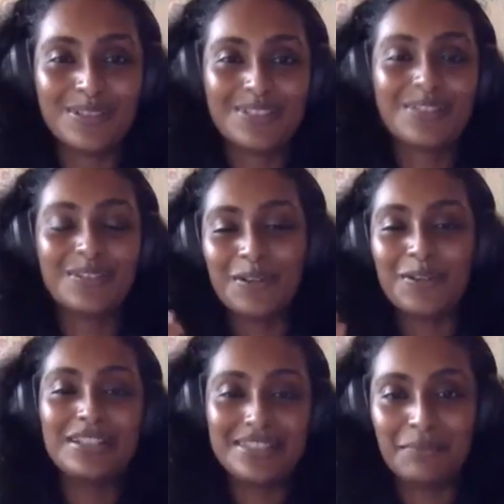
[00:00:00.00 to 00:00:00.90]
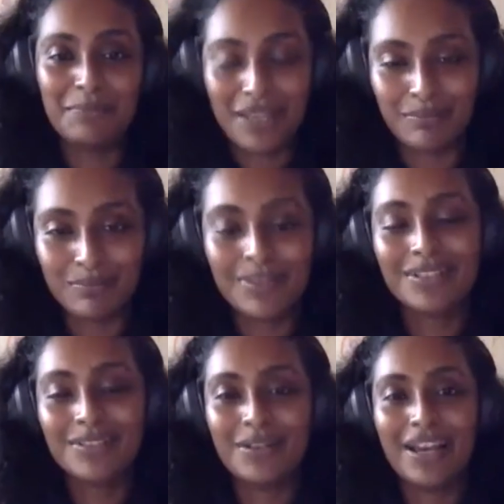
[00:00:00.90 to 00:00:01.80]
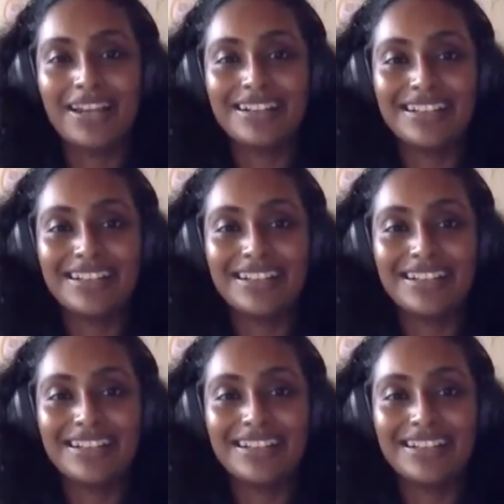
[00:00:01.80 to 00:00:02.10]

So go disturb them, right?